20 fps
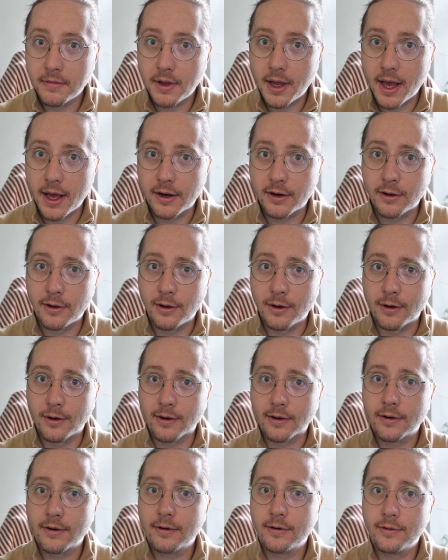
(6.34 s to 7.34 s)

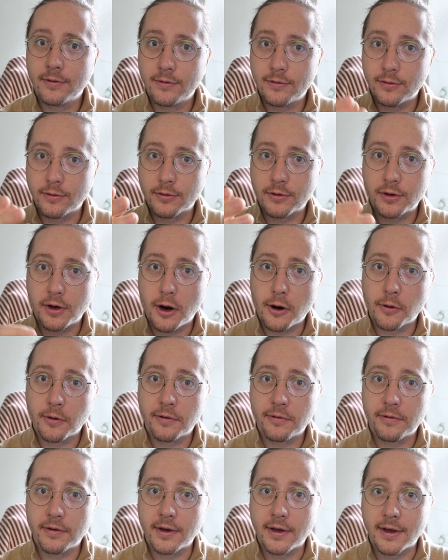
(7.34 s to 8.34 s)
analog
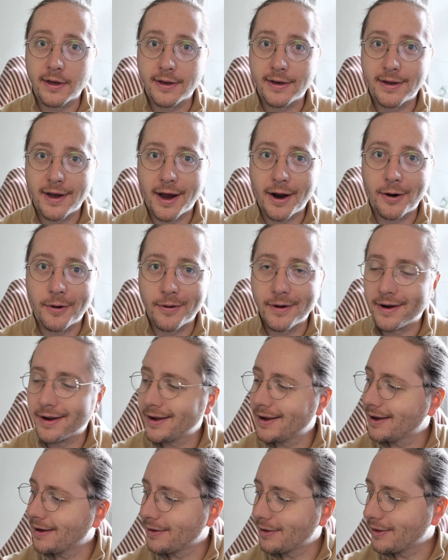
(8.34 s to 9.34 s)
photography
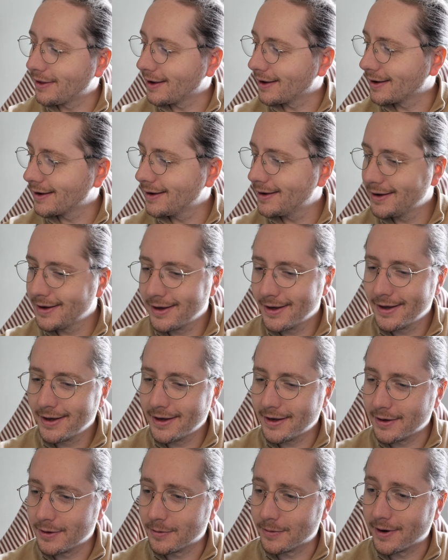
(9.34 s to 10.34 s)
diary, I think,
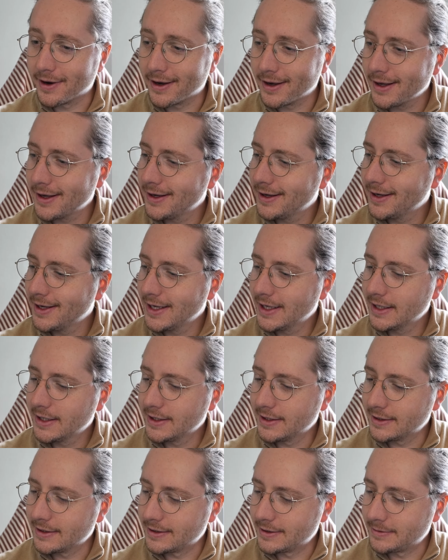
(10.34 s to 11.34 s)
in a way.
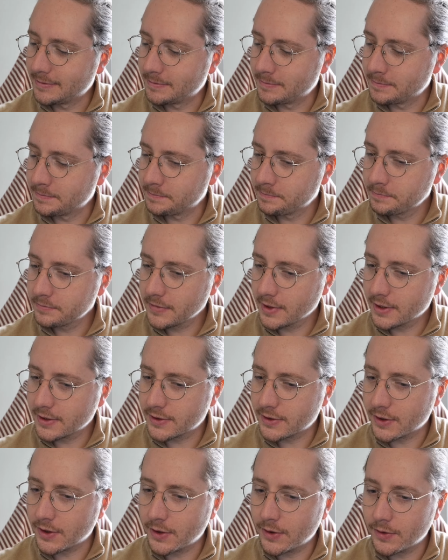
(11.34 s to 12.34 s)

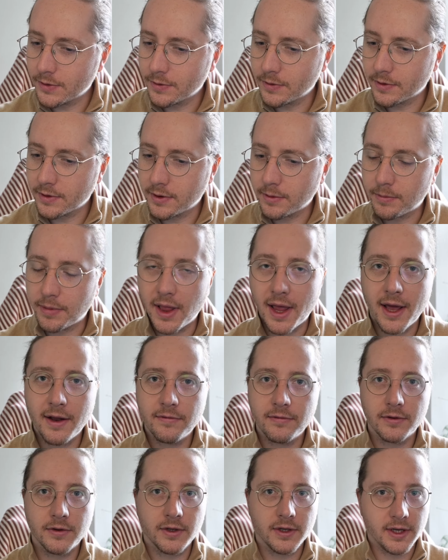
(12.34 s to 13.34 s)
The plan
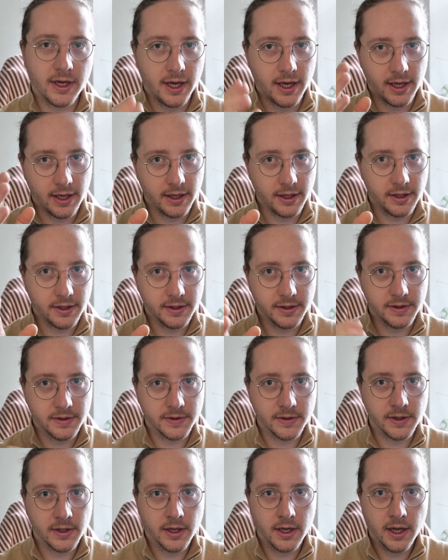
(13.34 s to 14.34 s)
for today
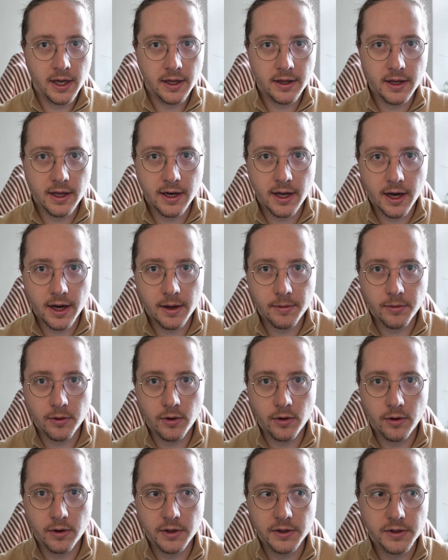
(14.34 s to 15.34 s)
is that I'm
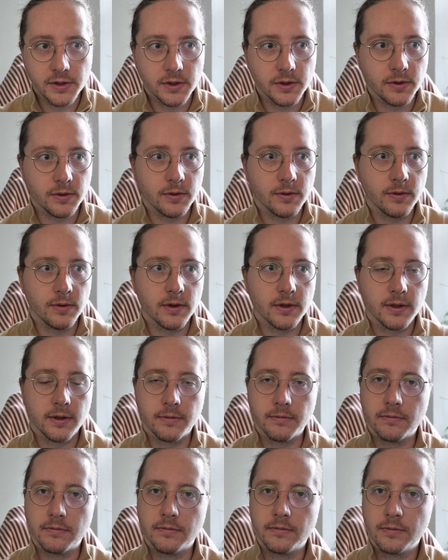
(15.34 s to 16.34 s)
going
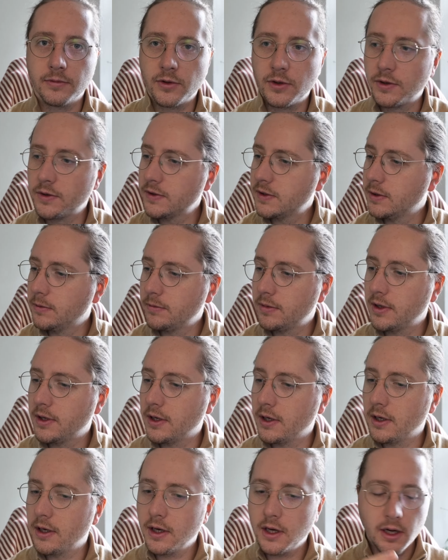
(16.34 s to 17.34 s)
to just
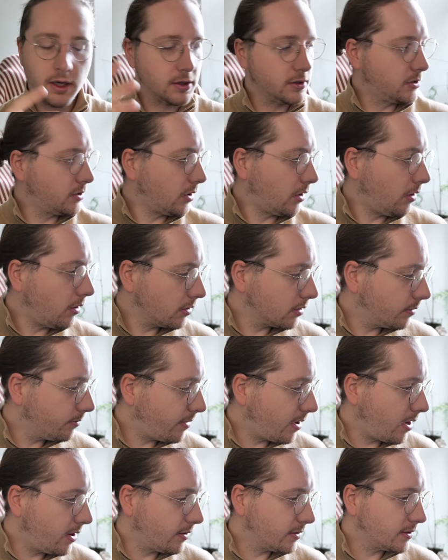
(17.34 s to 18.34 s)
simply talk
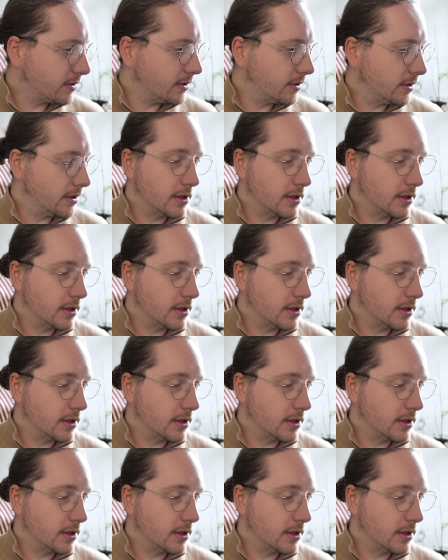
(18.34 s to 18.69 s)
about